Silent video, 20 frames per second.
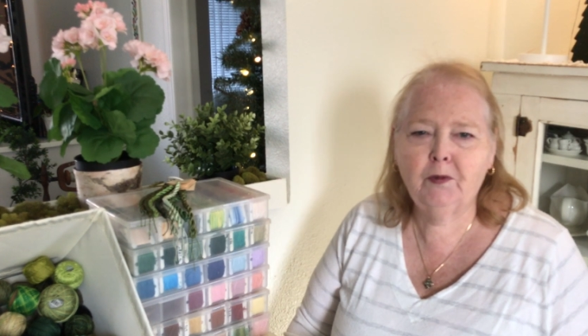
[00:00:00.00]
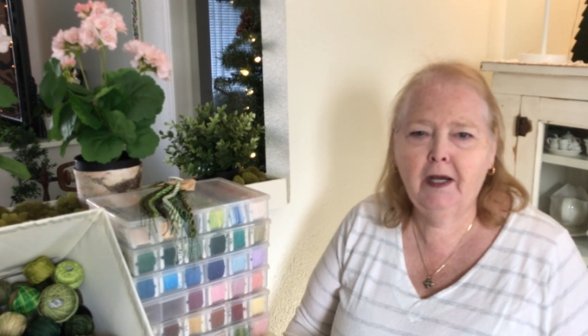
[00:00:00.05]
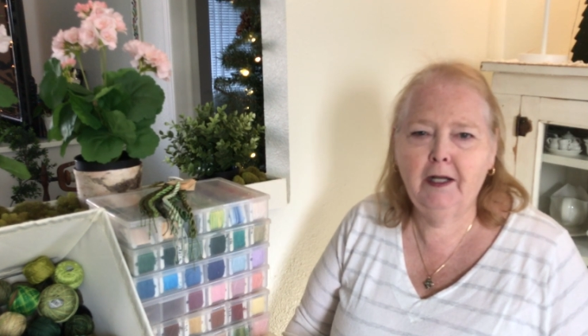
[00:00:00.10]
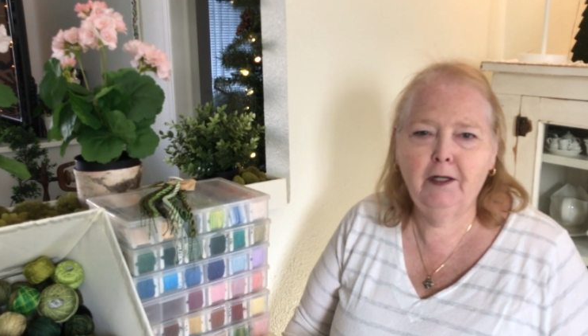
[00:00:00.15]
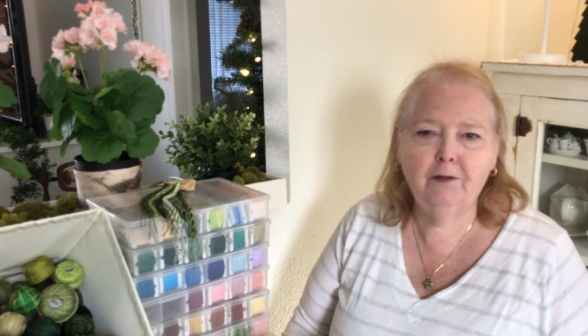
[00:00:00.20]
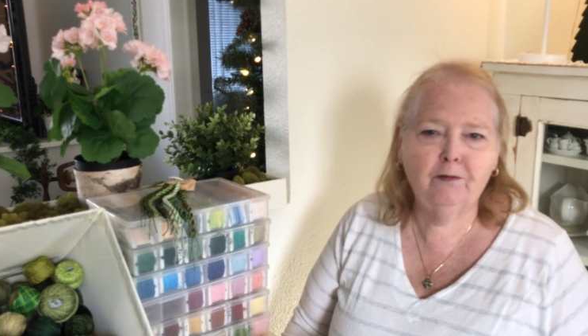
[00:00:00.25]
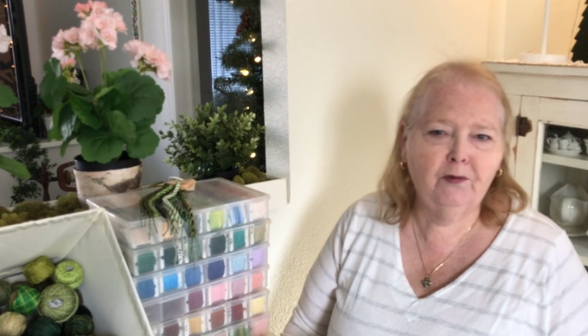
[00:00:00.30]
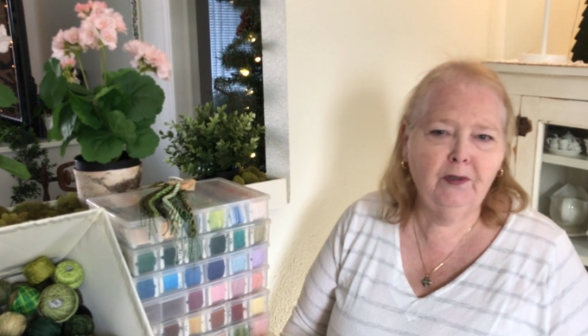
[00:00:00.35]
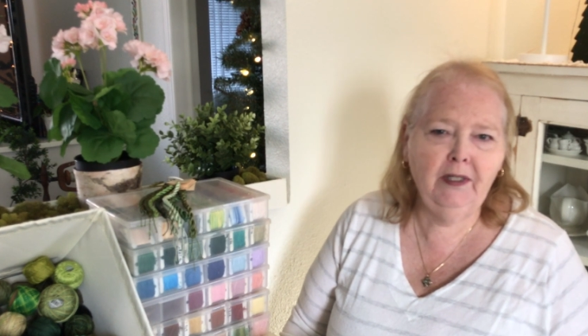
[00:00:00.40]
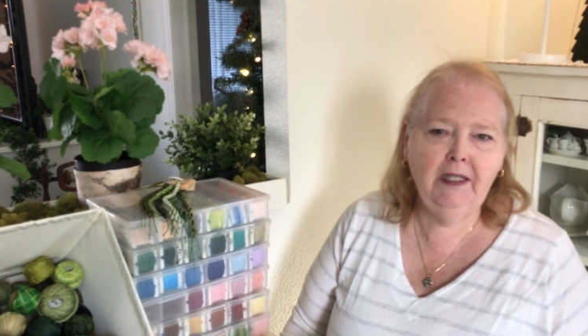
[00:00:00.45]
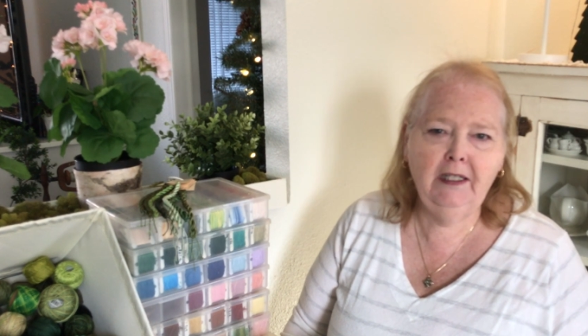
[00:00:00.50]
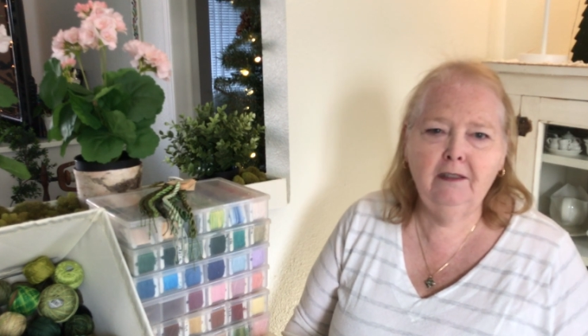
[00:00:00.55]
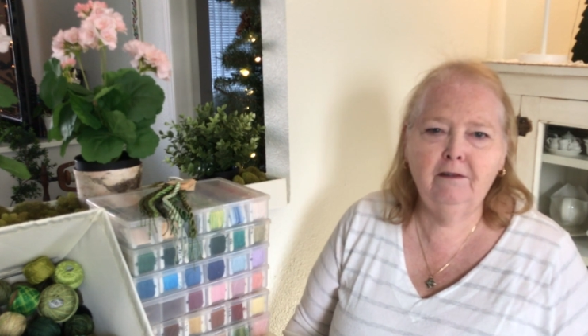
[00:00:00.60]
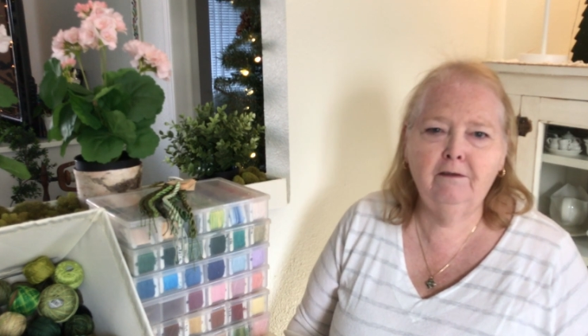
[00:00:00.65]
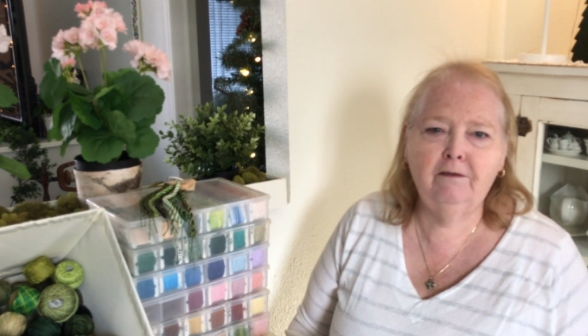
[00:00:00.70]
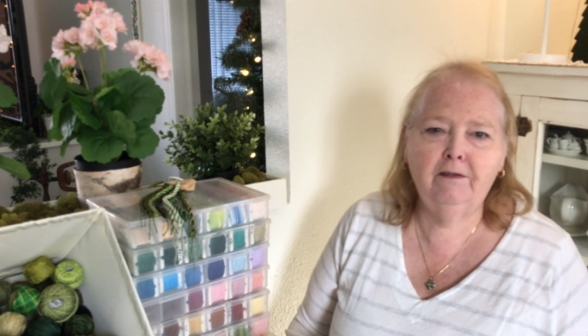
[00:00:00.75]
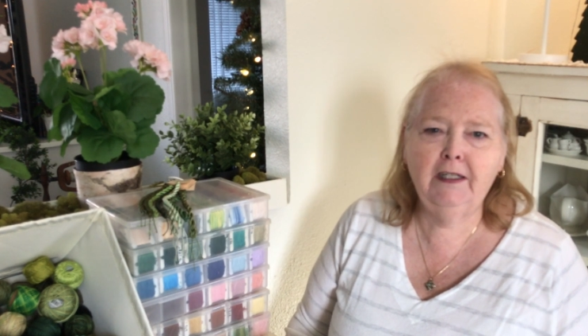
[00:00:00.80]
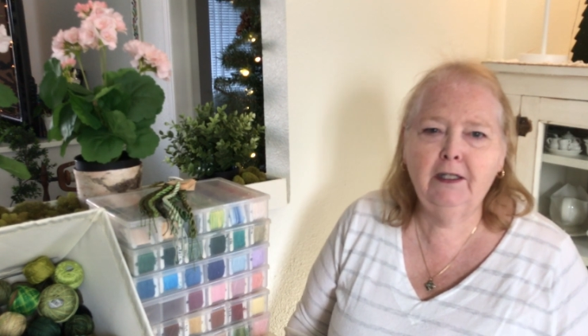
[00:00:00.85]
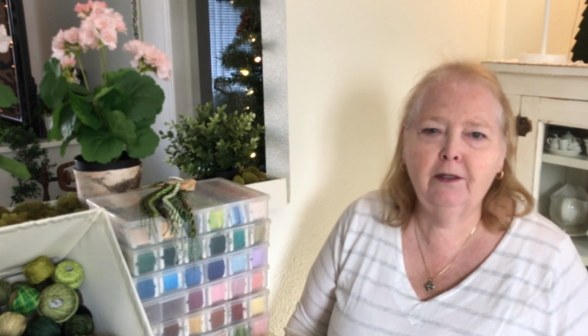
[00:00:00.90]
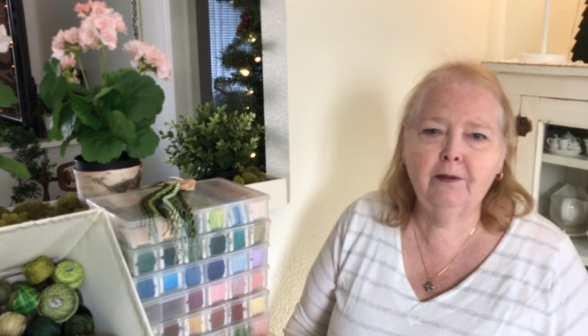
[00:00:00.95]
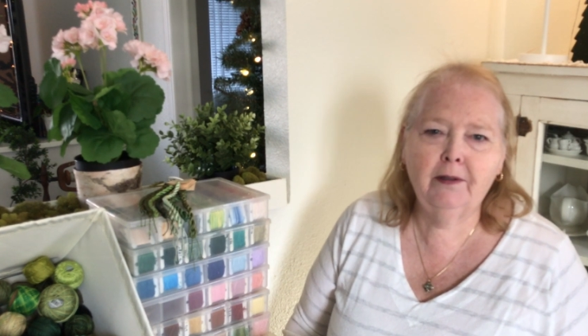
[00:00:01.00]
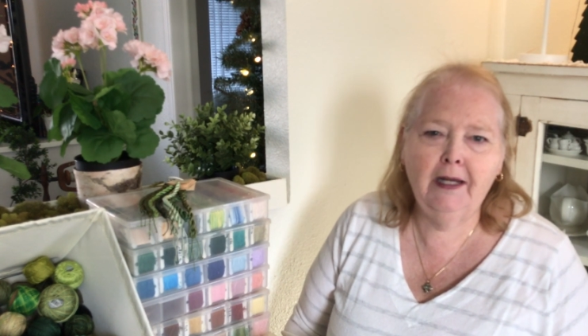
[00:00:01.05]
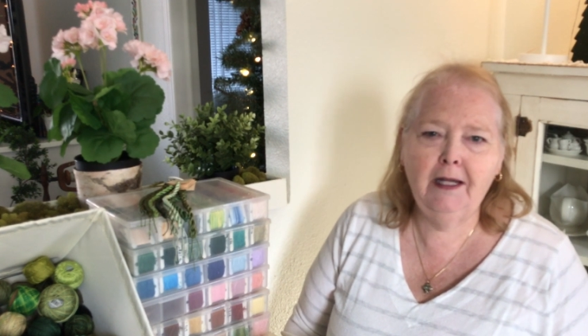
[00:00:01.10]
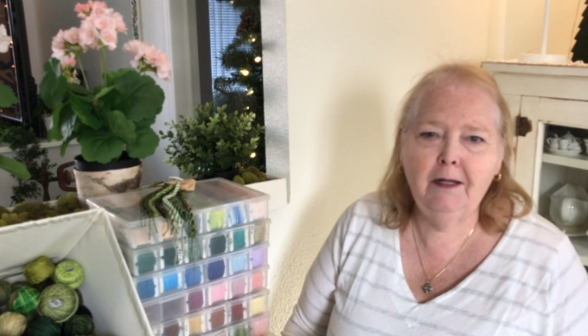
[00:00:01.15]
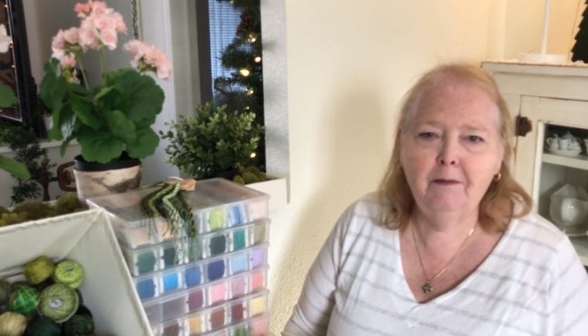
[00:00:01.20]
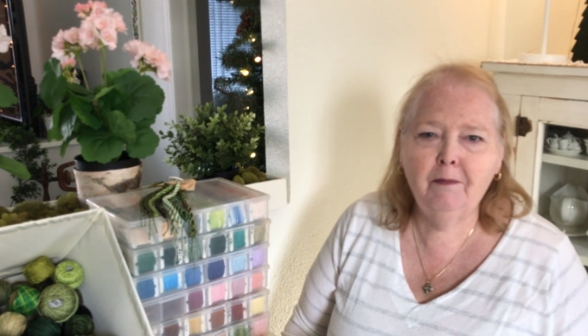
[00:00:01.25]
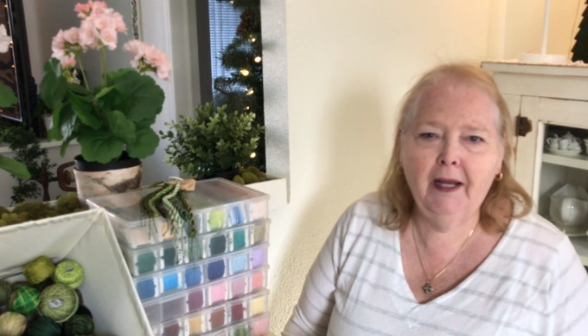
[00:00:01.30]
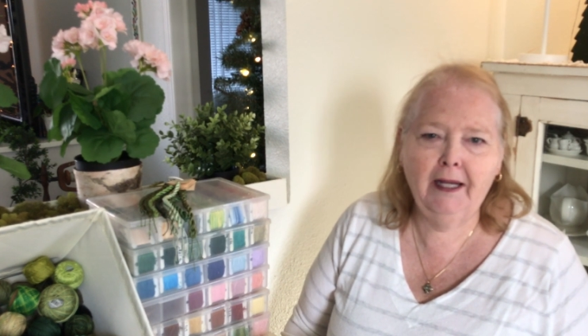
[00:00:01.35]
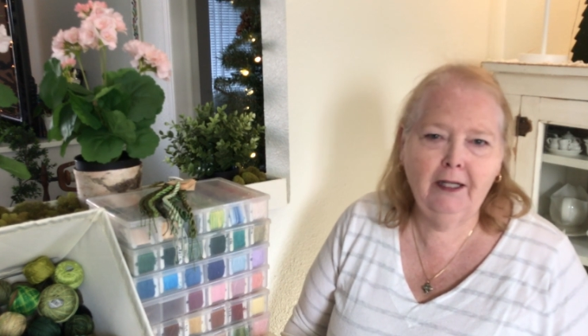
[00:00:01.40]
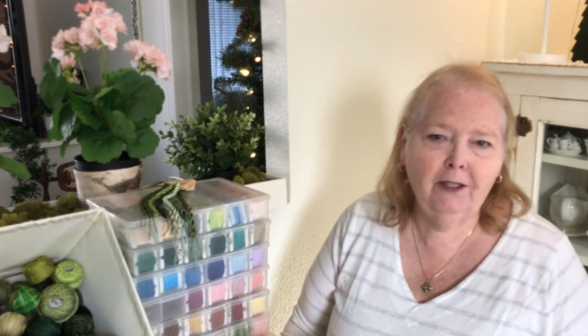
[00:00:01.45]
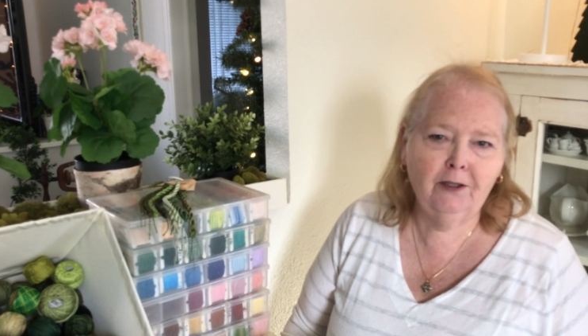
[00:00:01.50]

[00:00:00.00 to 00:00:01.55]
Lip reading: kind of reinvigorate my